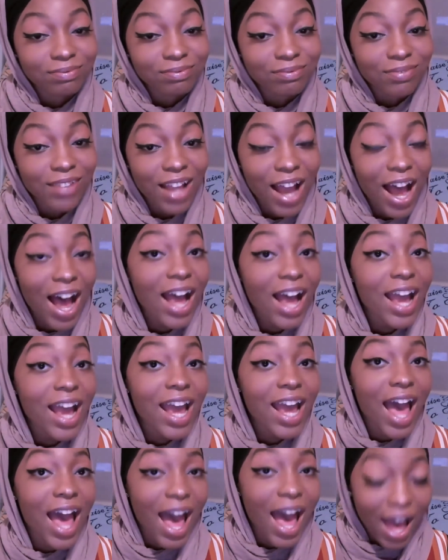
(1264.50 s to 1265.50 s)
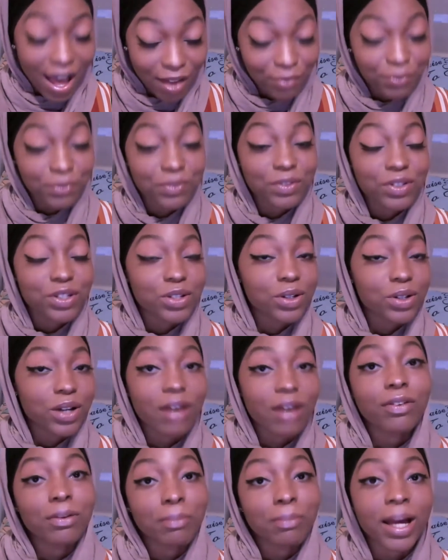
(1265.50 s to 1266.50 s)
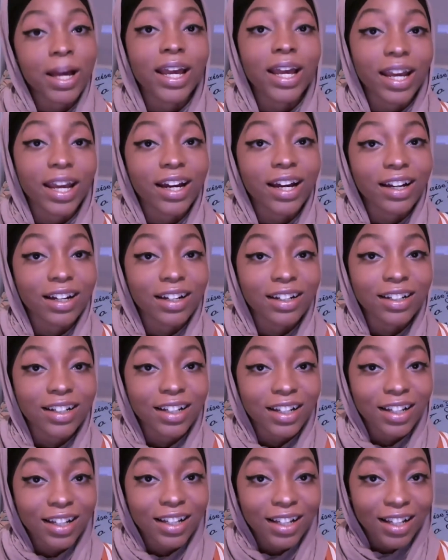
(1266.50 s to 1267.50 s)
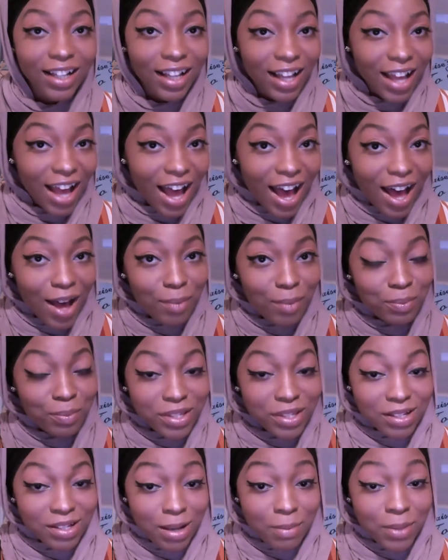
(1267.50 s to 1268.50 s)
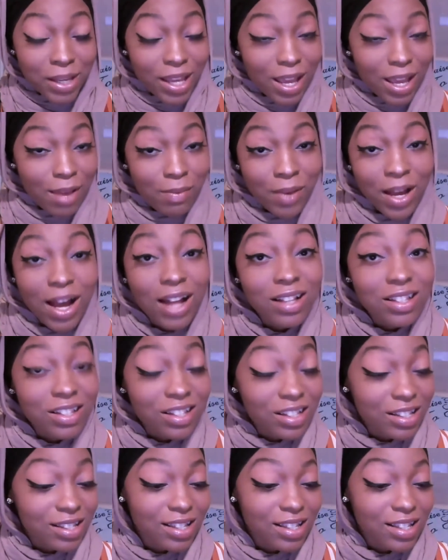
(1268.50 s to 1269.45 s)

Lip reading: I have to cover my hair. Since I became conscious,